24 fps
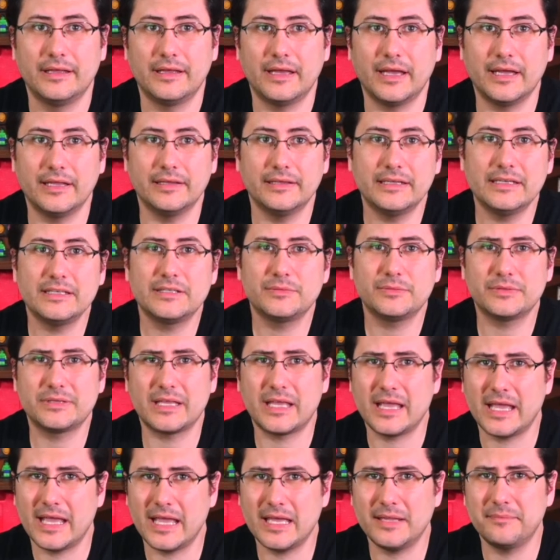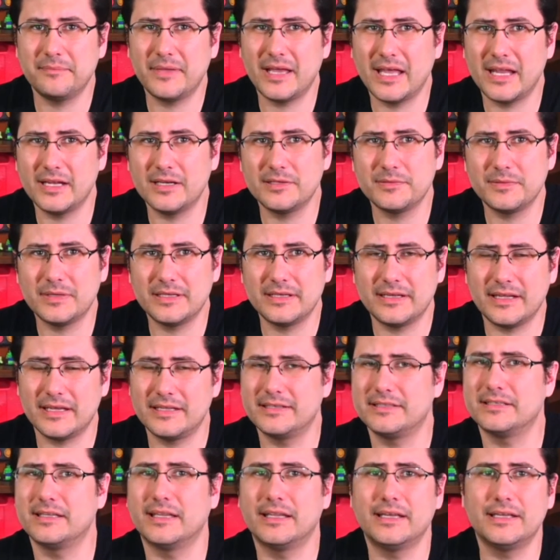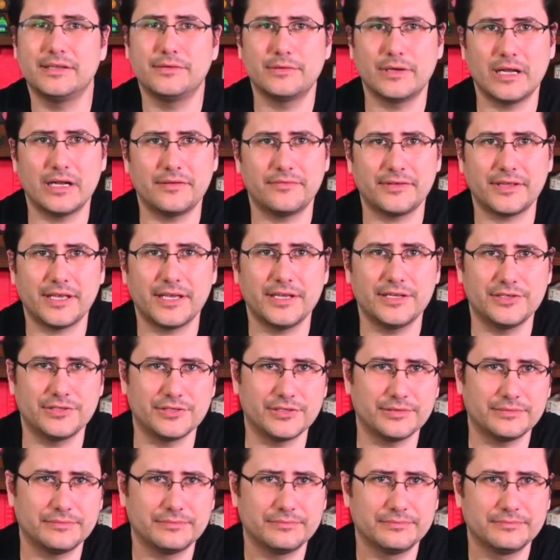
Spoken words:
at least with the hand management and delayed gratification.